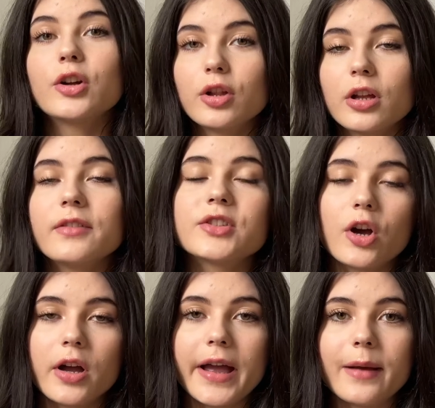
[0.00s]
A lot of
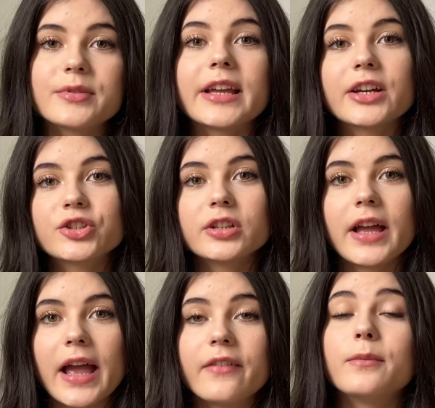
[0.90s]
Zoho apps actually
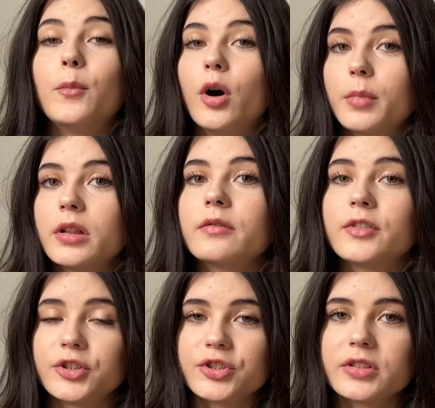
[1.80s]
have mobile
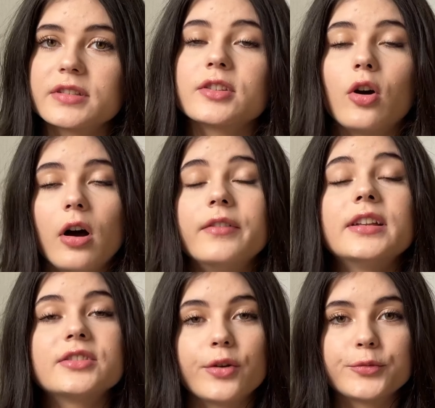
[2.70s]
versions of the
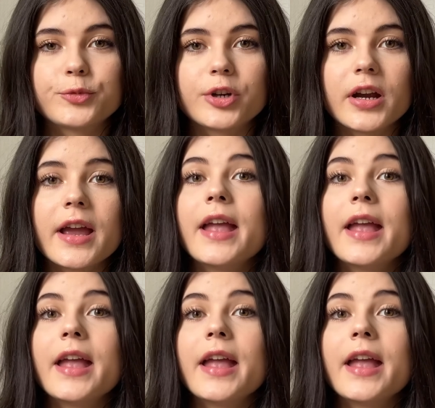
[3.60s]
software,